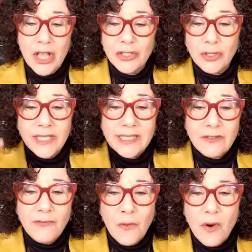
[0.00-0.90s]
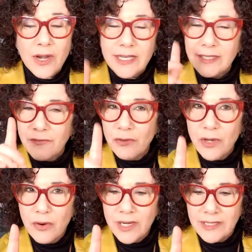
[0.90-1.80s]
So lesson four is if you
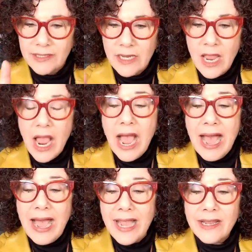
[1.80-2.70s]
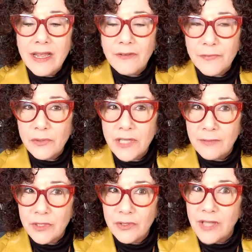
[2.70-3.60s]
noticed, I a few
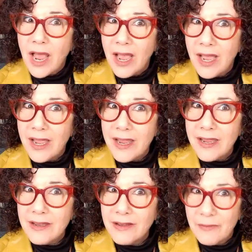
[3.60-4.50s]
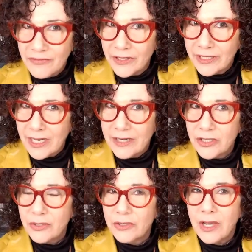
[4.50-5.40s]
times use I am feeling an
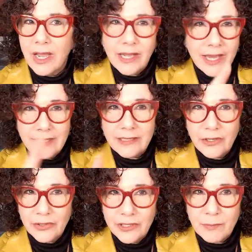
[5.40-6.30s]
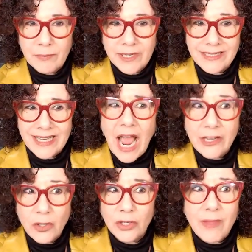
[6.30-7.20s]
attitude. I, I didn't tell you this part, but I said
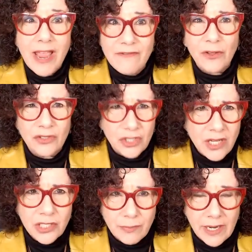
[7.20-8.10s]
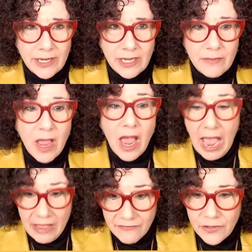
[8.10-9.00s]
I told him I felt judged by him.
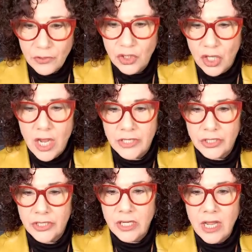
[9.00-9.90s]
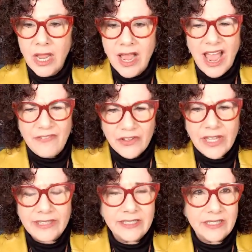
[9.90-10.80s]
I feel judged. I feel
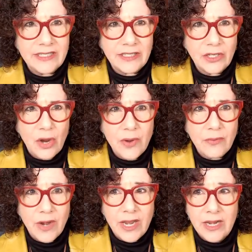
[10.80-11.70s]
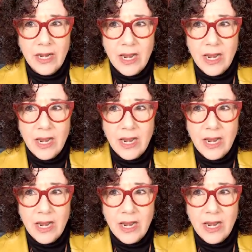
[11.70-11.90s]
like this isn't going right.